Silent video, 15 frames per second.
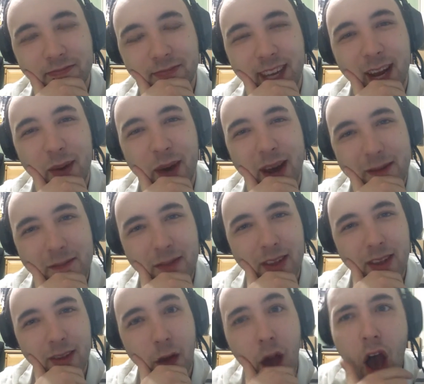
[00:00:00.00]
I went,
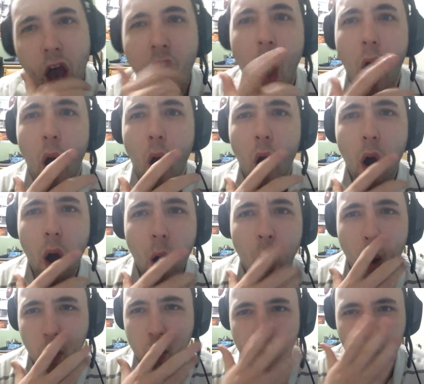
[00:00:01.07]

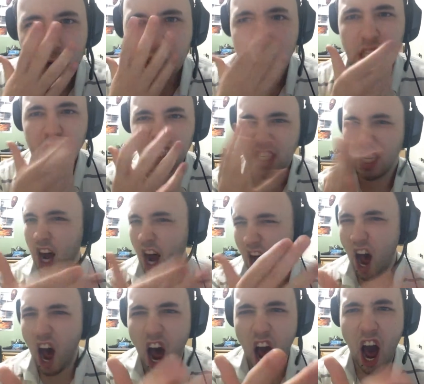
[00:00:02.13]
oh,
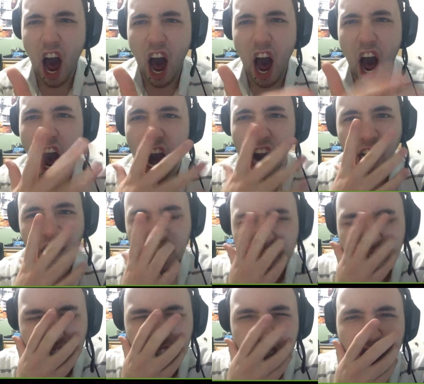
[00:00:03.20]
ah,
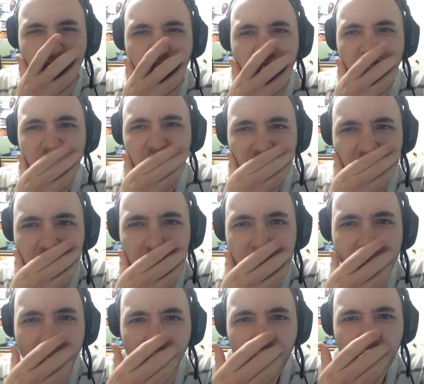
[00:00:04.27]
shit,
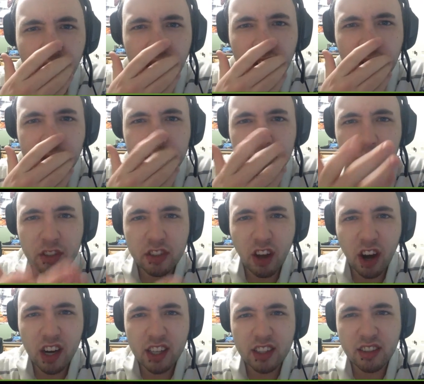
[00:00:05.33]
man. So
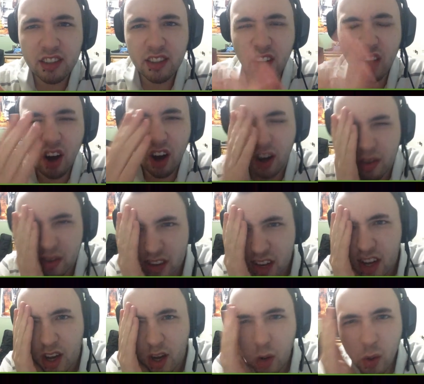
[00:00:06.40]
sorry. Oh,
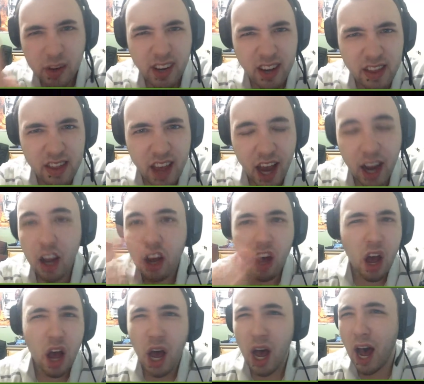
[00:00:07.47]
who did that?
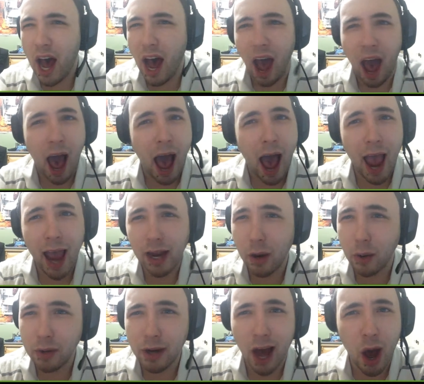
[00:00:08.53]
I
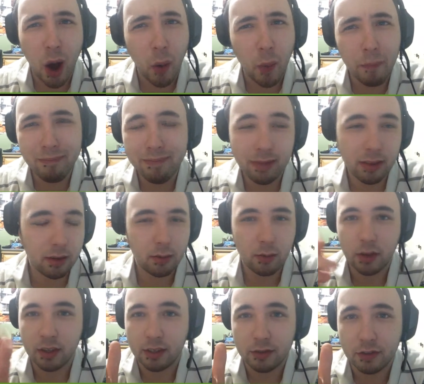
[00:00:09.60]
don't know.
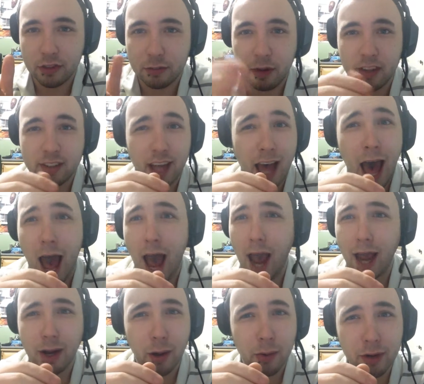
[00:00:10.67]
Was his response? I
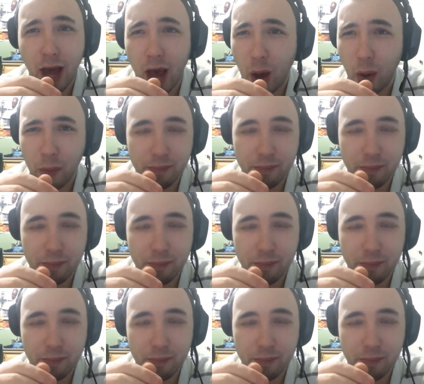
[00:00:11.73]
don't know.